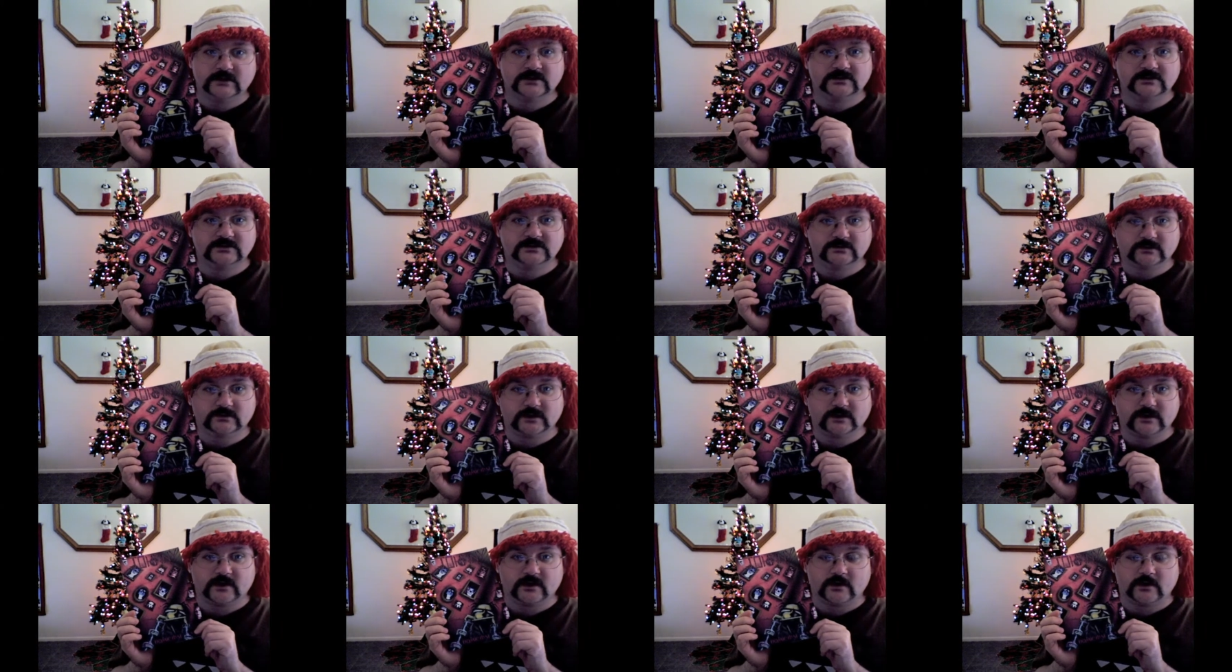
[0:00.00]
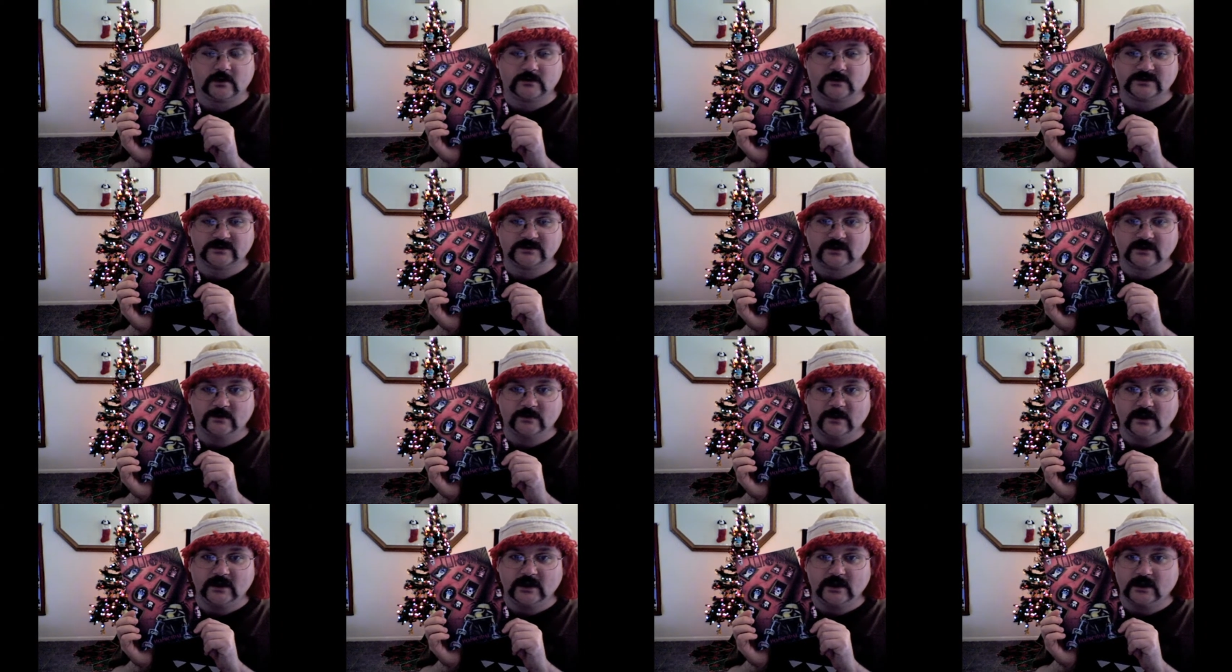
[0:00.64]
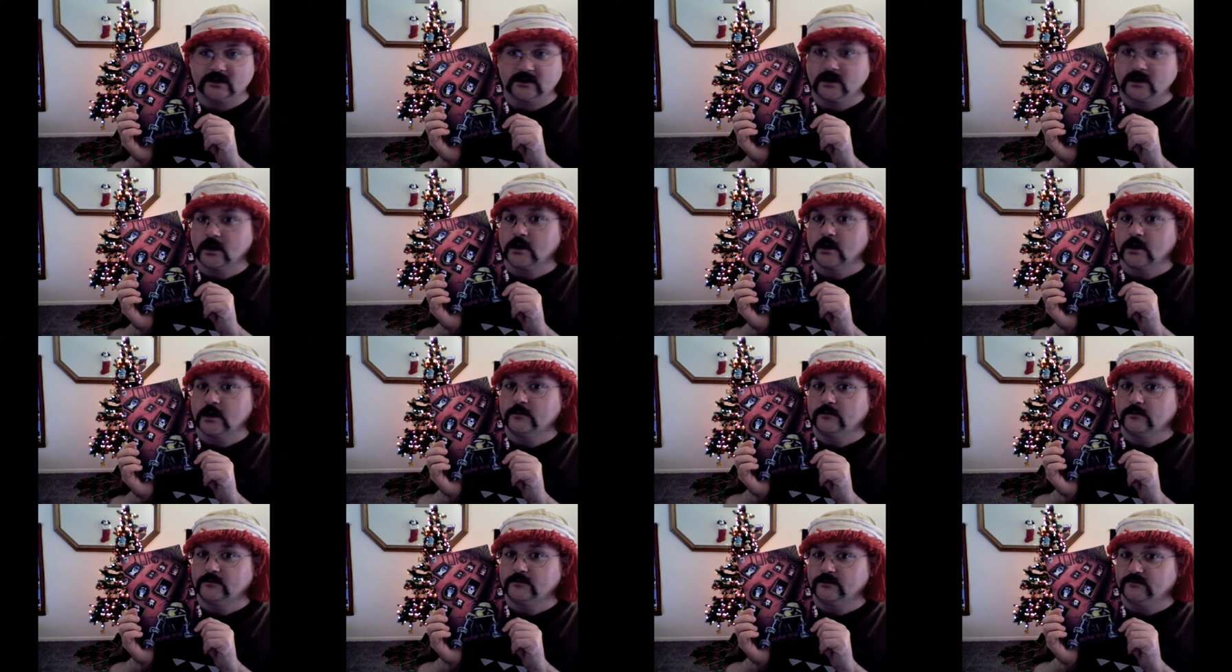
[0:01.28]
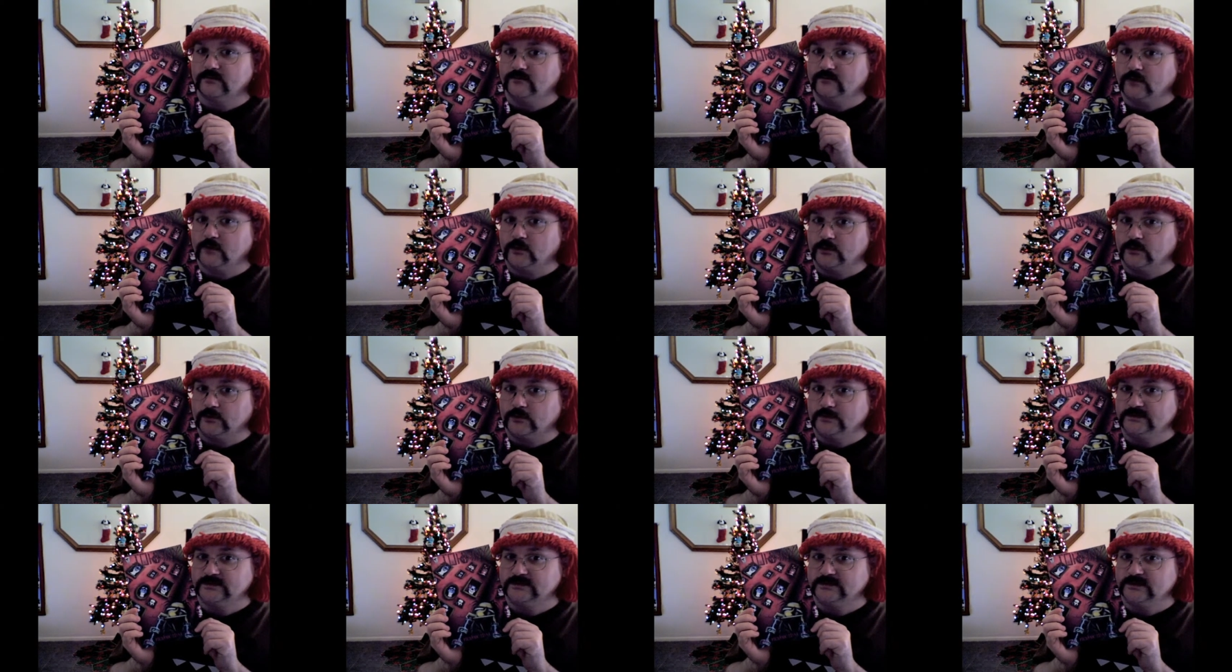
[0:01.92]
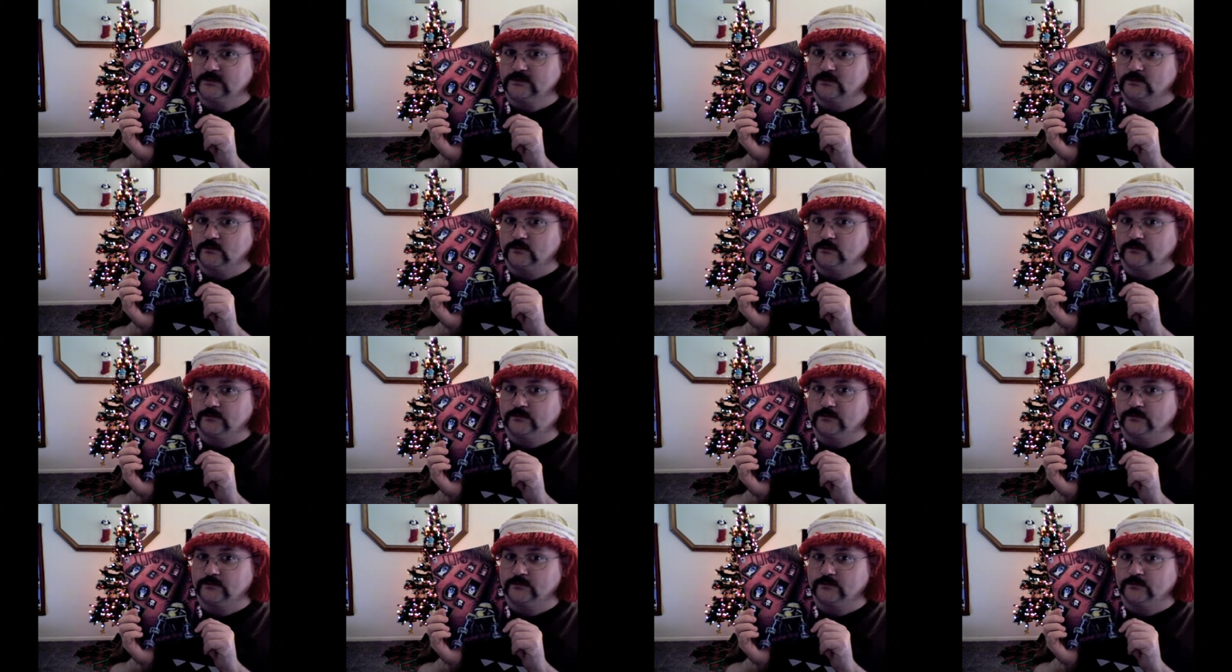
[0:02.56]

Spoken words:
Johnny the Homicidal Maniac, Volume 2.